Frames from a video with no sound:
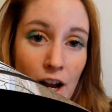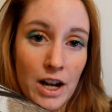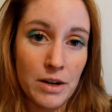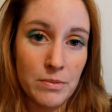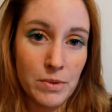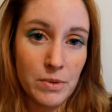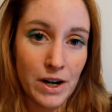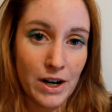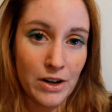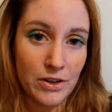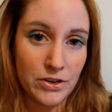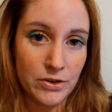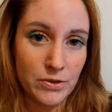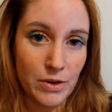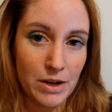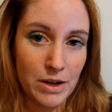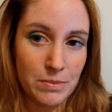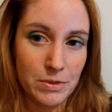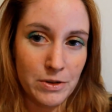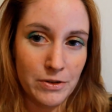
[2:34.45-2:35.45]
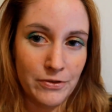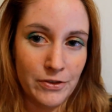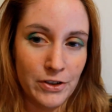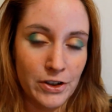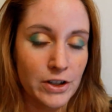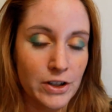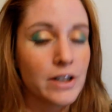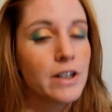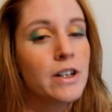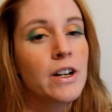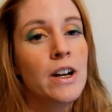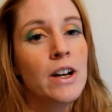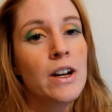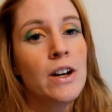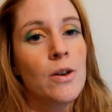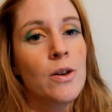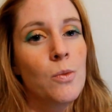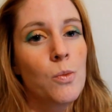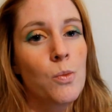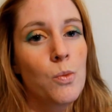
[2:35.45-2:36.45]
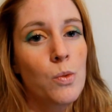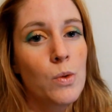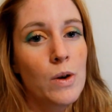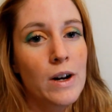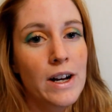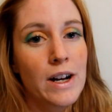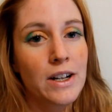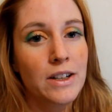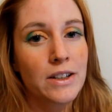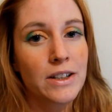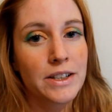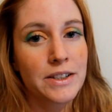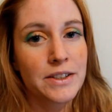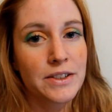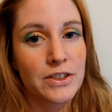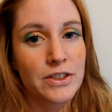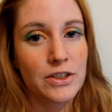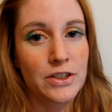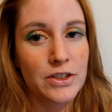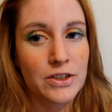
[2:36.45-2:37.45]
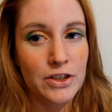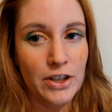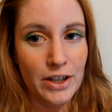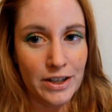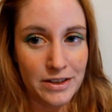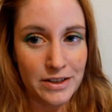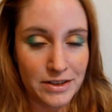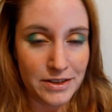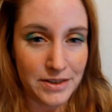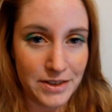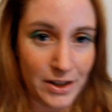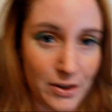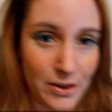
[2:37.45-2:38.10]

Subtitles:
eyebrow do I prefer? Well, let's just check this